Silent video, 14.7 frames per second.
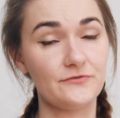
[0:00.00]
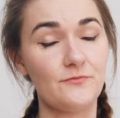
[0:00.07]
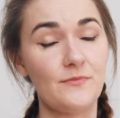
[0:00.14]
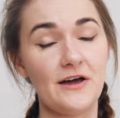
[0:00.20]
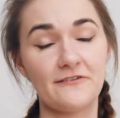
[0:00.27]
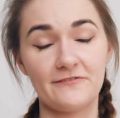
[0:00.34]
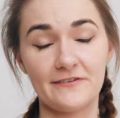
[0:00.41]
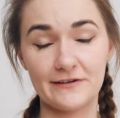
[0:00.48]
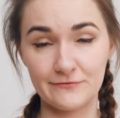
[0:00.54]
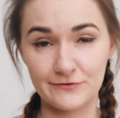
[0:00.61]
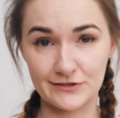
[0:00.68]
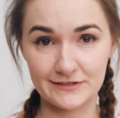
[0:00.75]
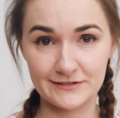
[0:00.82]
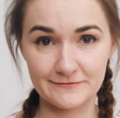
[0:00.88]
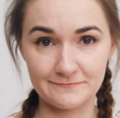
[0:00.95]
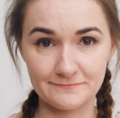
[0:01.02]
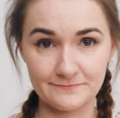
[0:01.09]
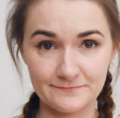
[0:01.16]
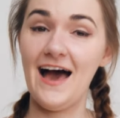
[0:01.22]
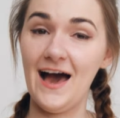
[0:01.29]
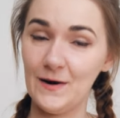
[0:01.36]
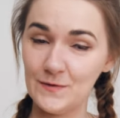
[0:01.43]
of my favorite.
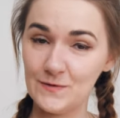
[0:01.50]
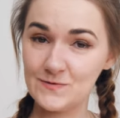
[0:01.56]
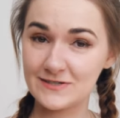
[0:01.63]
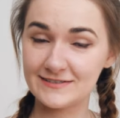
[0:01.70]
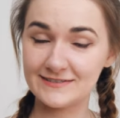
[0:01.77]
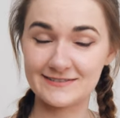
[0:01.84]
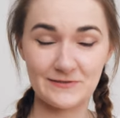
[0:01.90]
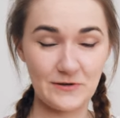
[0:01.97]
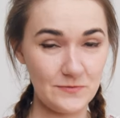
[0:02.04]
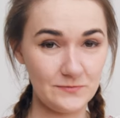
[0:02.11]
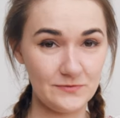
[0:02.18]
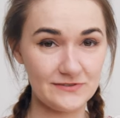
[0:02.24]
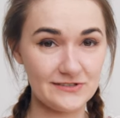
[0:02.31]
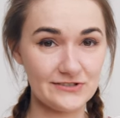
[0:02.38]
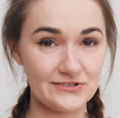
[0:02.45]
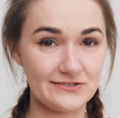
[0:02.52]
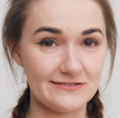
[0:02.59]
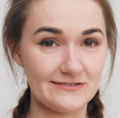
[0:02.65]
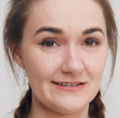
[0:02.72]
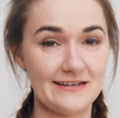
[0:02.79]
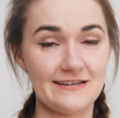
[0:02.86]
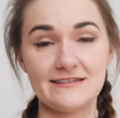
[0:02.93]
However, this
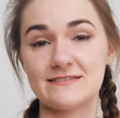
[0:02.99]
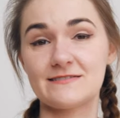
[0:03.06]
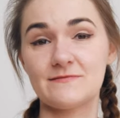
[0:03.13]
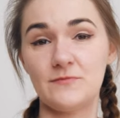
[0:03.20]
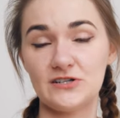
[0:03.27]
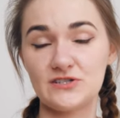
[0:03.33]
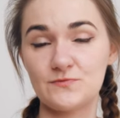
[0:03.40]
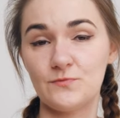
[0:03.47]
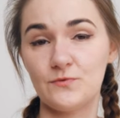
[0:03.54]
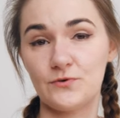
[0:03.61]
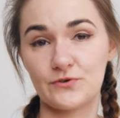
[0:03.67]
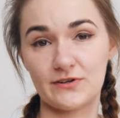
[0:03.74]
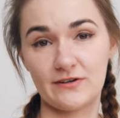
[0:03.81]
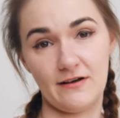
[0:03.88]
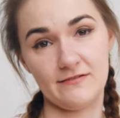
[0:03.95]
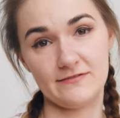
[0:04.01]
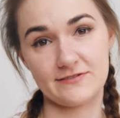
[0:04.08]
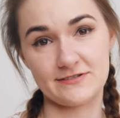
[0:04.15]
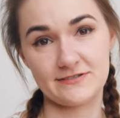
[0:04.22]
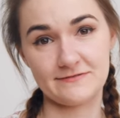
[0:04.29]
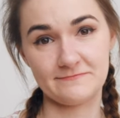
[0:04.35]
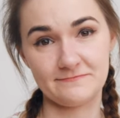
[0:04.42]
composition has much more
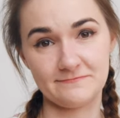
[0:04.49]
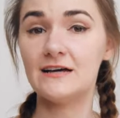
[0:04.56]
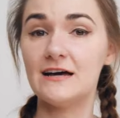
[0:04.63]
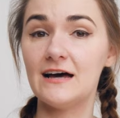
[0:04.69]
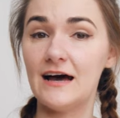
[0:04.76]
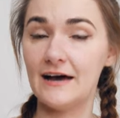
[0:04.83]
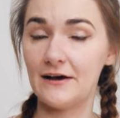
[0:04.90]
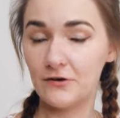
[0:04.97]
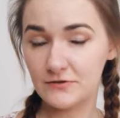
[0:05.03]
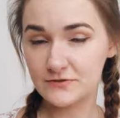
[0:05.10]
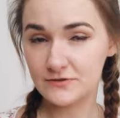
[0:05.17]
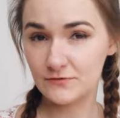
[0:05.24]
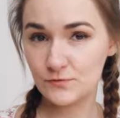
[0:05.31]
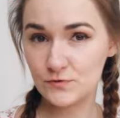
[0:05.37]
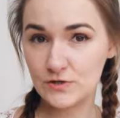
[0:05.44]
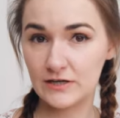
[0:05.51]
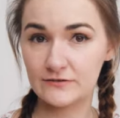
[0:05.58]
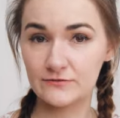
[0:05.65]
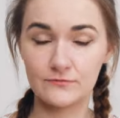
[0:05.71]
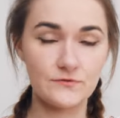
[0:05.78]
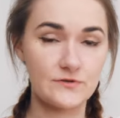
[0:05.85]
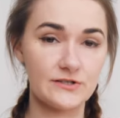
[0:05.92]
colors. I also
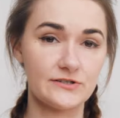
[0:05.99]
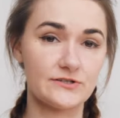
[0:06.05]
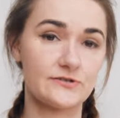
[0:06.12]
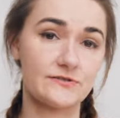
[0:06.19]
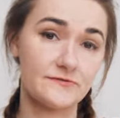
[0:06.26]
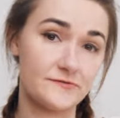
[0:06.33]
tried to change the